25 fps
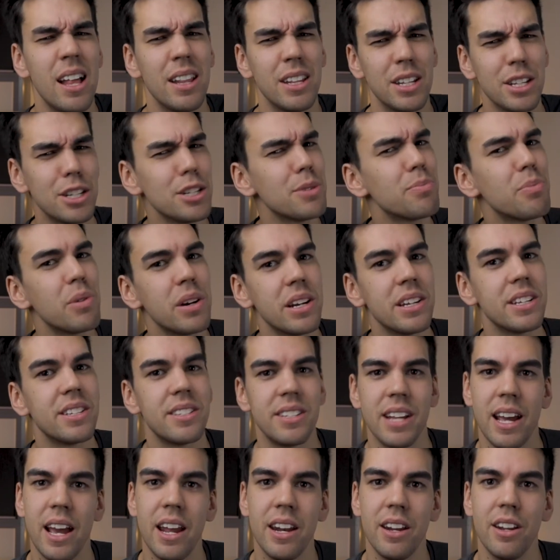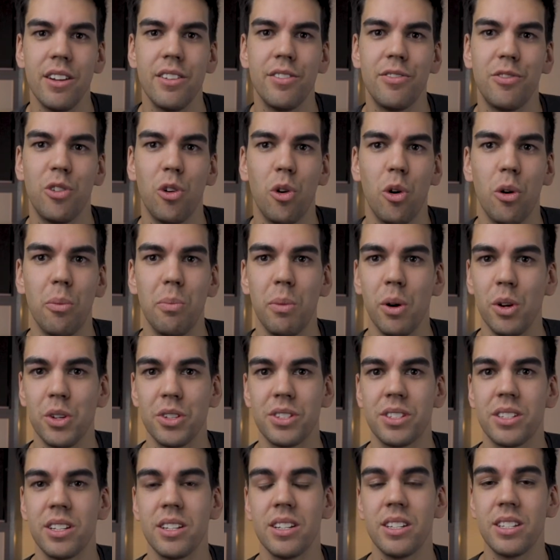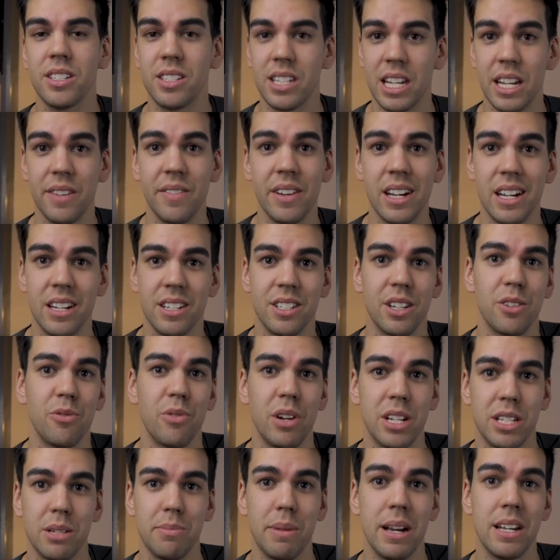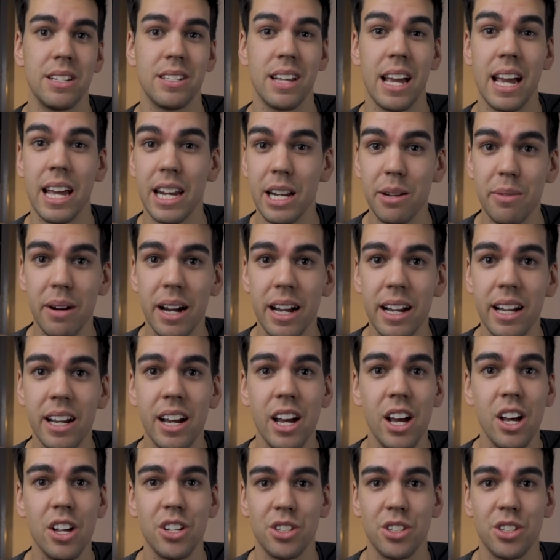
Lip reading: This is pretty standard for most CVs and resumes anyway,